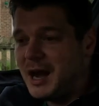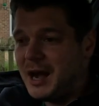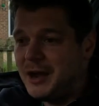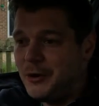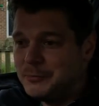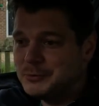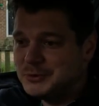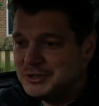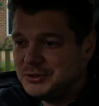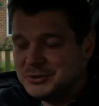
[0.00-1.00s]
I hope to
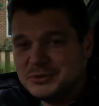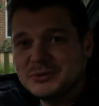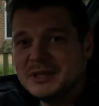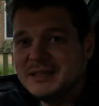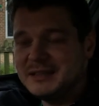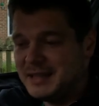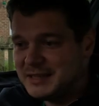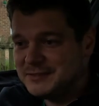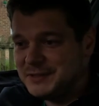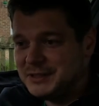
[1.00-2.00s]
see you soon in the
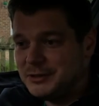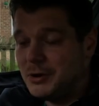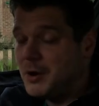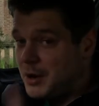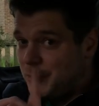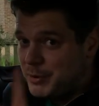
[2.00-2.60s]
next video.